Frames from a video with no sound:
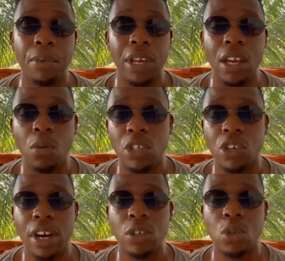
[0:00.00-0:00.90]
here we
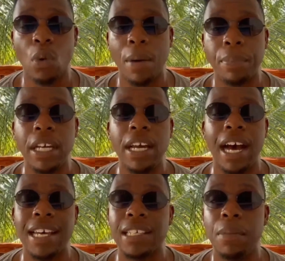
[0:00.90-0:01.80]
try to swap
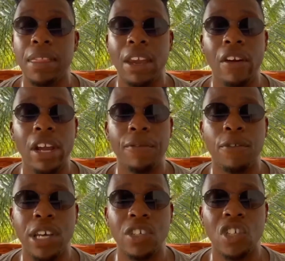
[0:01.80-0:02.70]
uh, some Ethereum
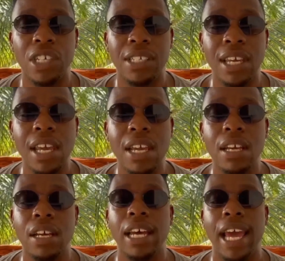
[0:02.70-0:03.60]
for S G T,
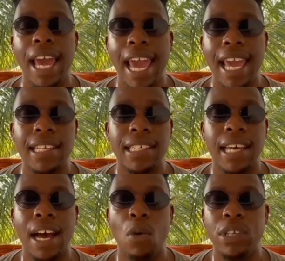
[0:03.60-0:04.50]
and
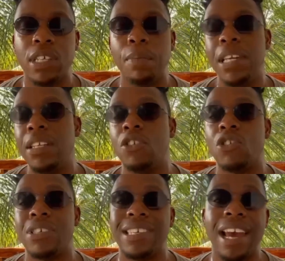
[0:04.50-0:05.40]
uh, we submitted the
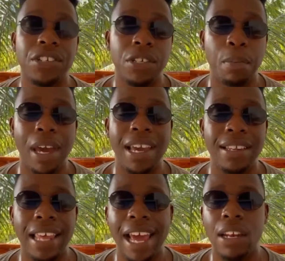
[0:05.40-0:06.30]
transaction,
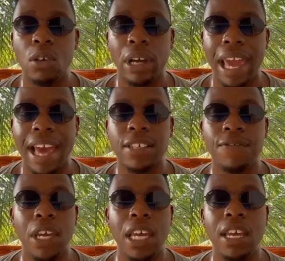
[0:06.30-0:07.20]
paid that little gas
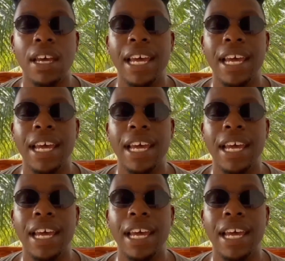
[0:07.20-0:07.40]
fee,